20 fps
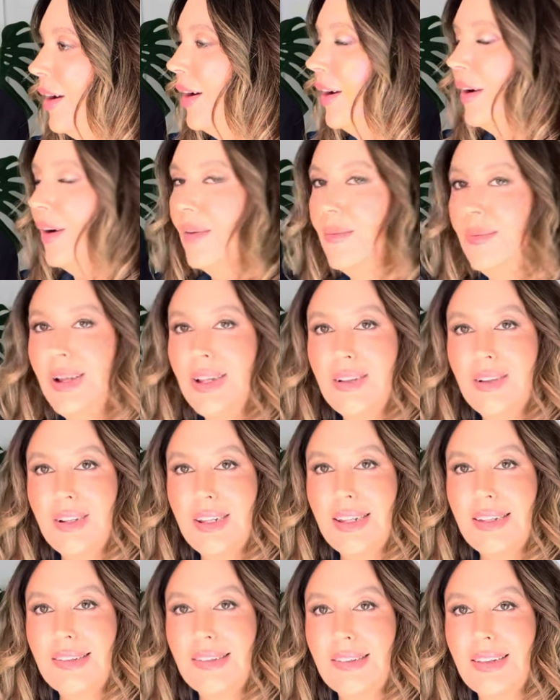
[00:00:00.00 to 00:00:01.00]
Oh my
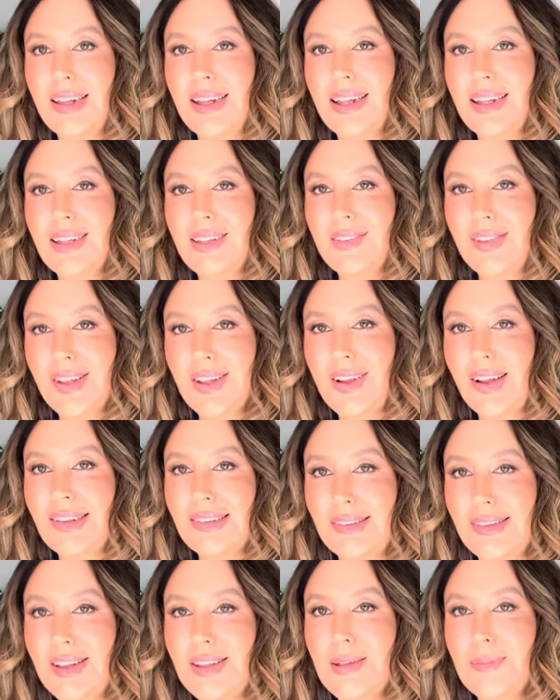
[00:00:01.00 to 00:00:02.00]
goodness. If you guys
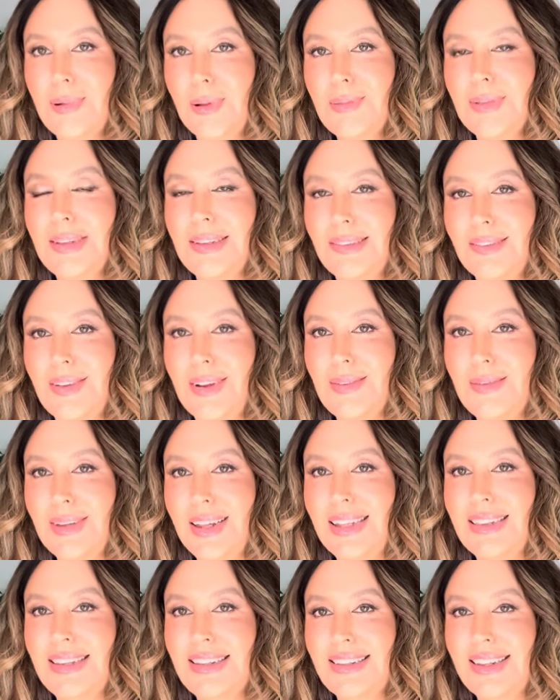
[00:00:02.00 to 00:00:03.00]
know, you're probably screaming
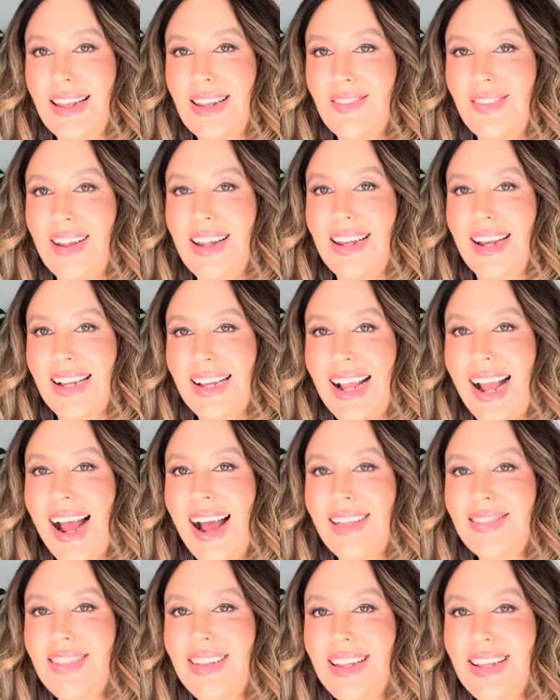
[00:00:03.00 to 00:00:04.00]
at the TV and I
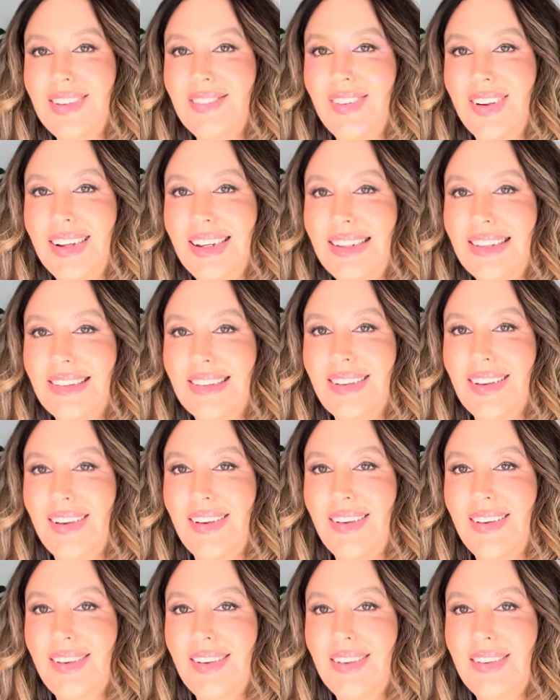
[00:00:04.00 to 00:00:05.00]
can't think of what it's
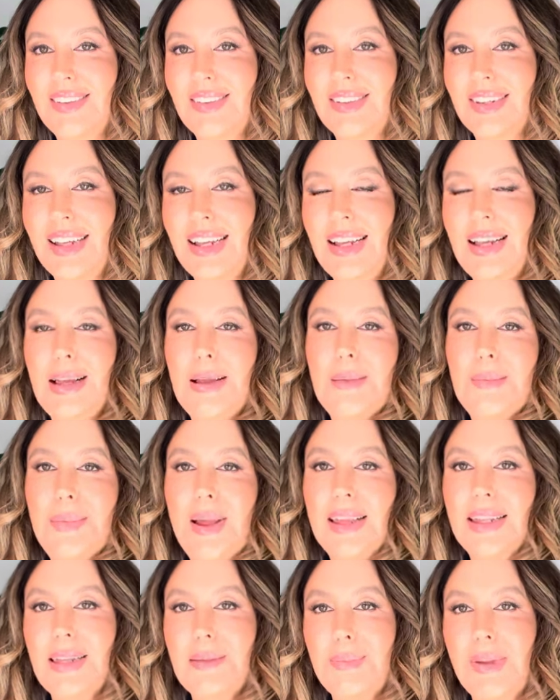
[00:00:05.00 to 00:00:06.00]
called.
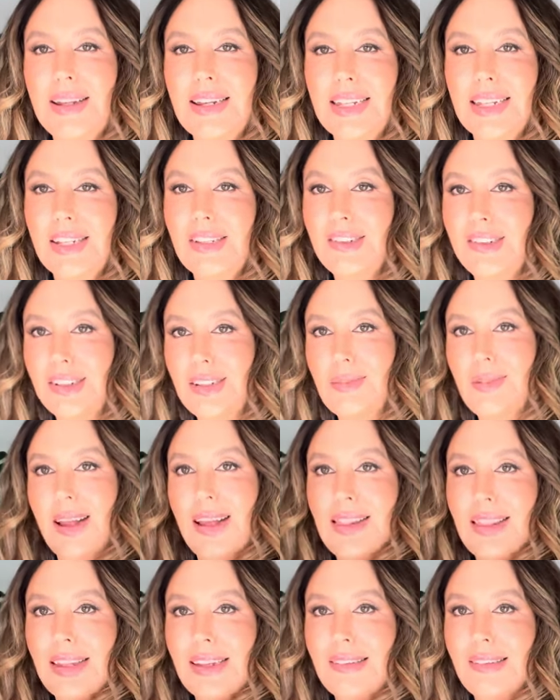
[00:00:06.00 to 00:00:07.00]
Peggy Bundy, and she'd wear
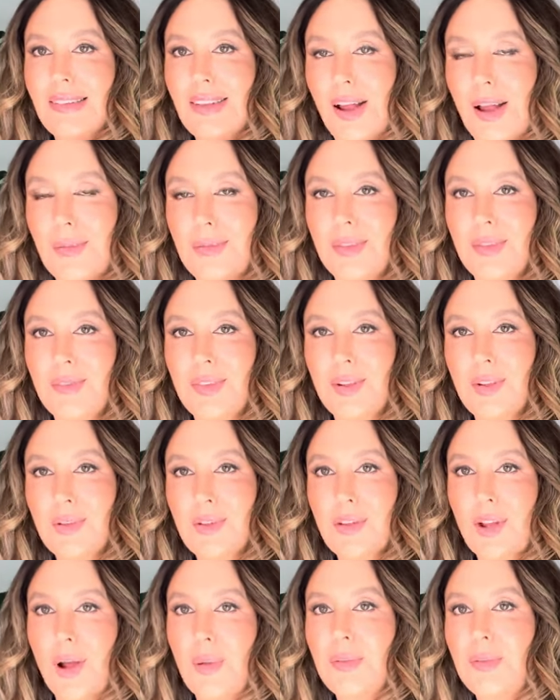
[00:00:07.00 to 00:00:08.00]
these types of little
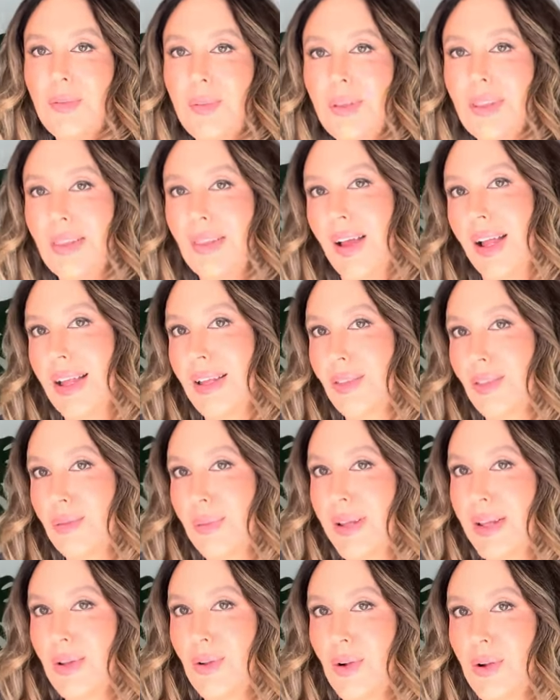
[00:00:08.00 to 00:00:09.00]
tops with like
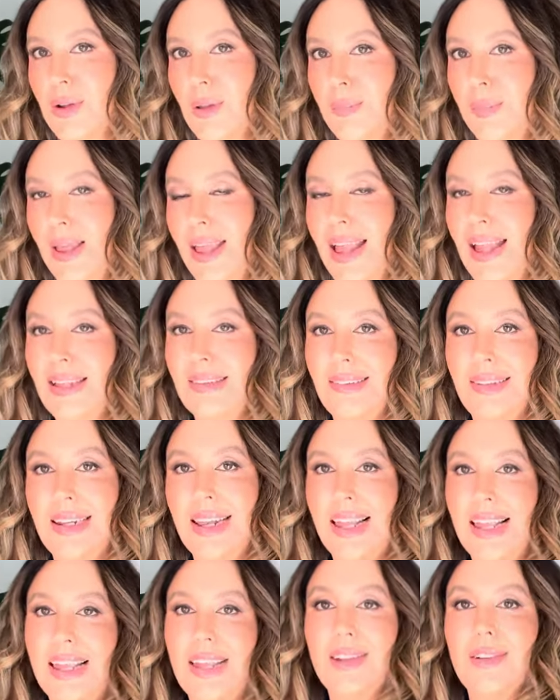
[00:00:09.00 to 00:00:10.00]
three-quarter pants
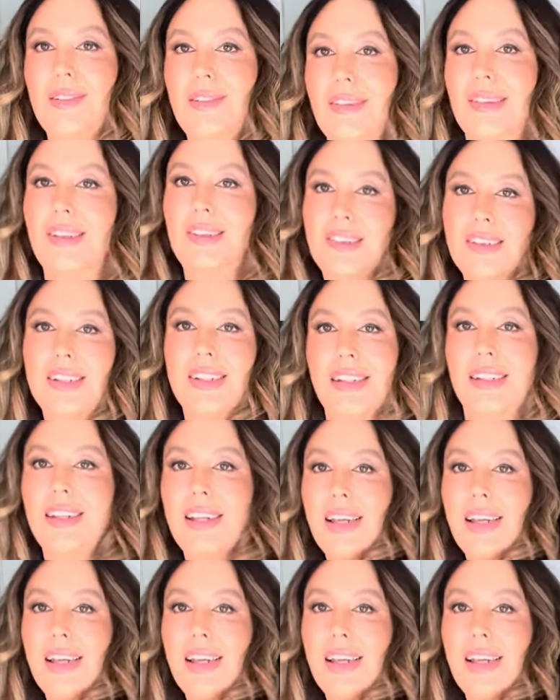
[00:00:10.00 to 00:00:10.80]
and heels, and she'd